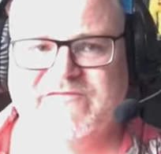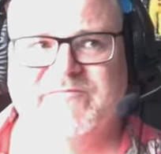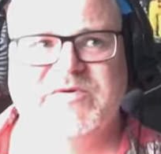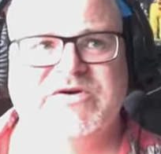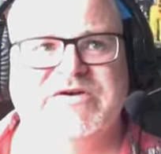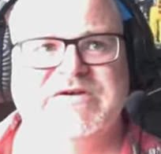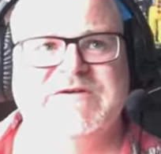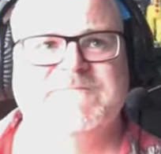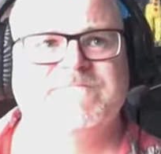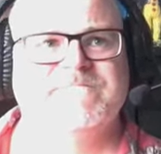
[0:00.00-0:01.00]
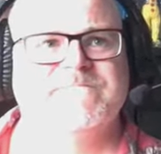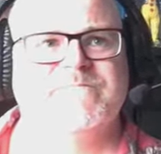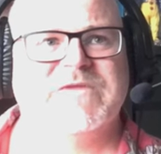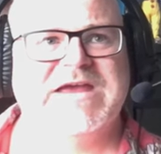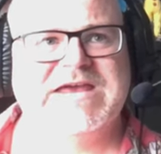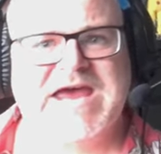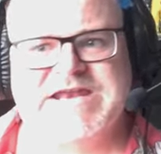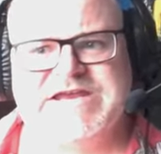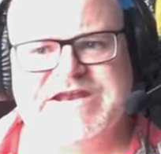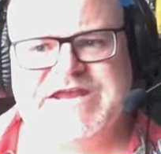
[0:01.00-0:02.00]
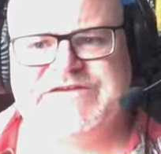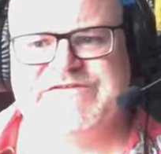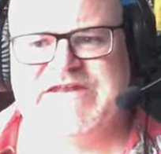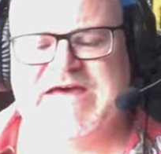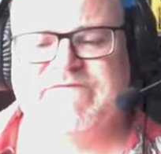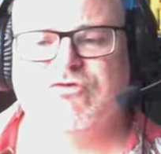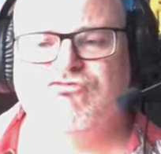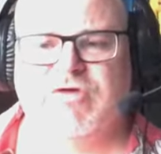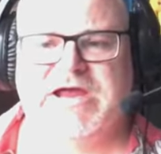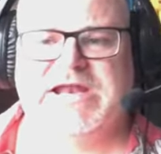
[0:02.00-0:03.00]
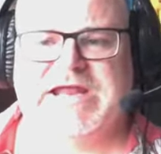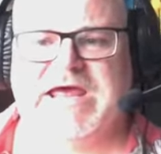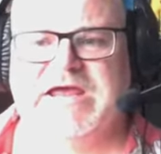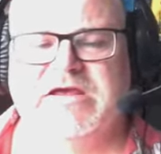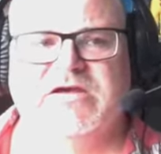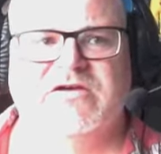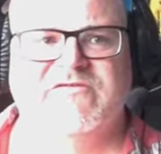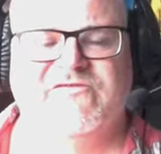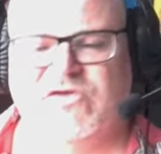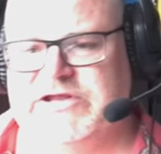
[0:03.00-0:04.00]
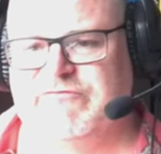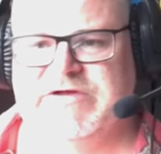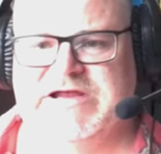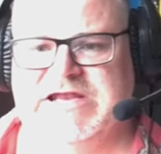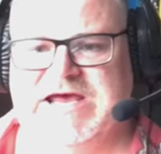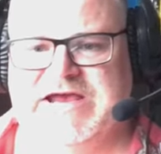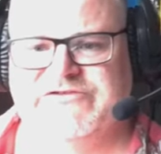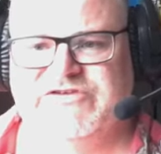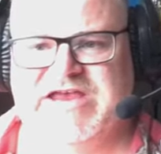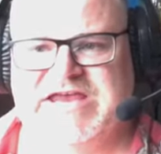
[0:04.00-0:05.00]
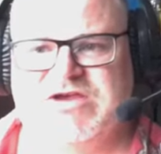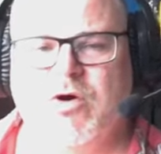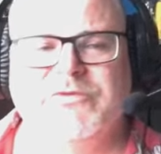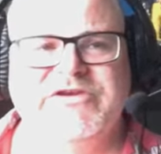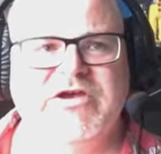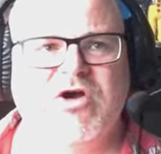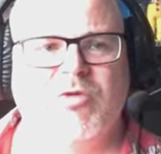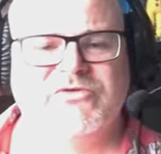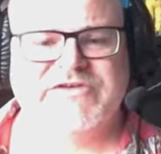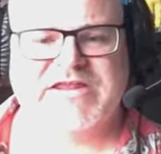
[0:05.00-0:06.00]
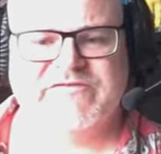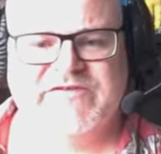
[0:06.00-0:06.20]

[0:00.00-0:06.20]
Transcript: of. But again, you, it's never really fully realised. You get you, you almost get